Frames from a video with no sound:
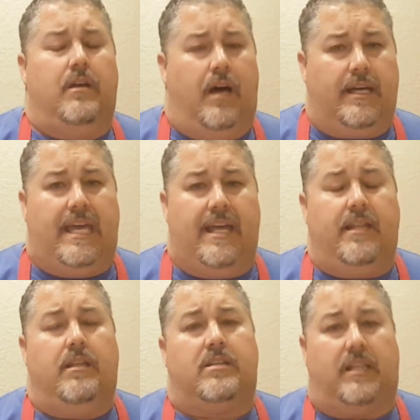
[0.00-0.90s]

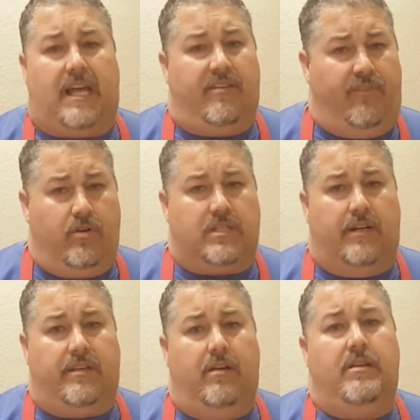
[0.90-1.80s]
Again, there's a lot of folks
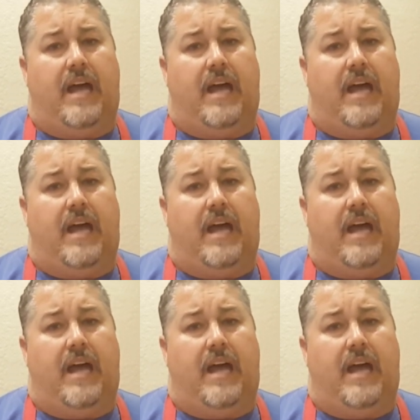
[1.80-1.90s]
out there,